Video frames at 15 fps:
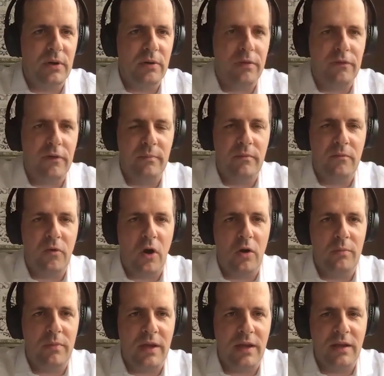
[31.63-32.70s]
from
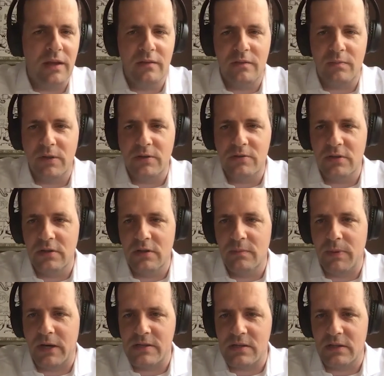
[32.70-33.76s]
Rome and
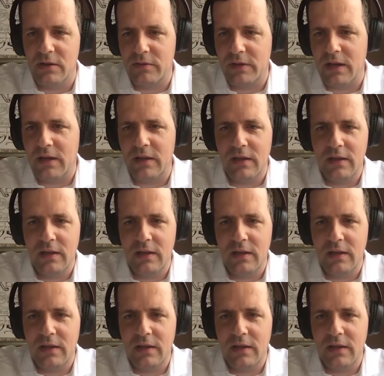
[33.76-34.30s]
Barcelona.